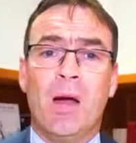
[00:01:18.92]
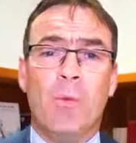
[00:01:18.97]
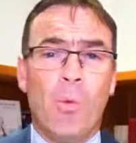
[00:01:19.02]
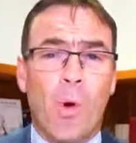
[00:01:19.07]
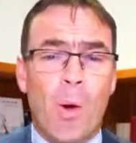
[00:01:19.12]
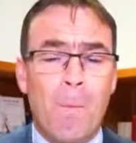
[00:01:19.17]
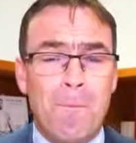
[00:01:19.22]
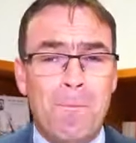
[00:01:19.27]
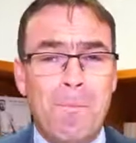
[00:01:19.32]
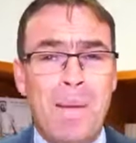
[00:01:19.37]
And
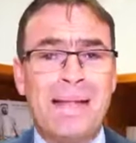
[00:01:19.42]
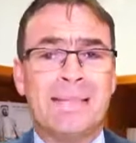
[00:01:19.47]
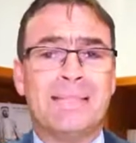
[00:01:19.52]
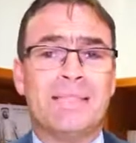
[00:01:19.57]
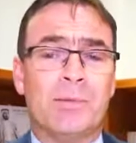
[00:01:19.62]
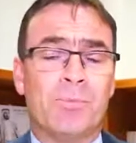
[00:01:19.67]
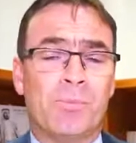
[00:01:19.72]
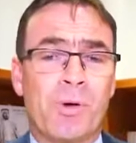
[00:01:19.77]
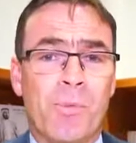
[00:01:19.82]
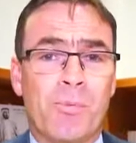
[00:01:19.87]
what
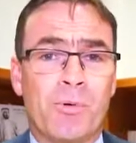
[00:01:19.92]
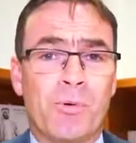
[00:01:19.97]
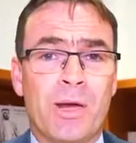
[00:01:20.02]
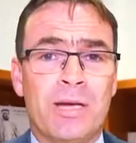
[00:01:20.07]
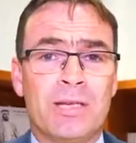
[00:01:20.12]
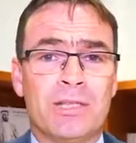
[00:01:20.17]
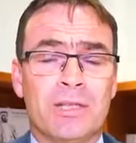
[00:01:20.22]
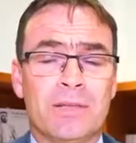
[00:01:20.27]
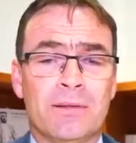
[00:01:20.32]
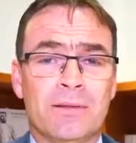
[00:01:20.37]
better
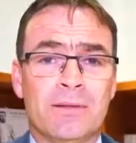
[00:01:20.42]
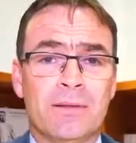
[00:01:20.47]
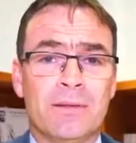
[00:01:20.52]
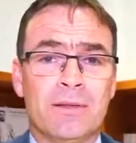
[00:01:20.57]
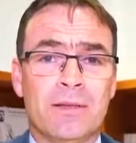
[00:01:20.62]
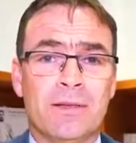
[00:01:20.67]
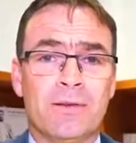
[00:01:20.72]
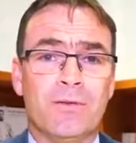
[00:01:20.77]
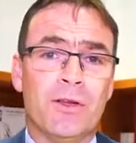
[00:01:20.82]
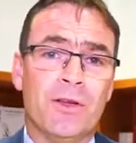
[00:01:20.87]
preparation
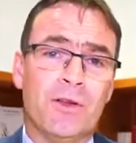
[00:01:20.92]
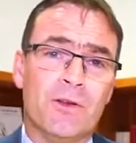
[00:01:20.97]
for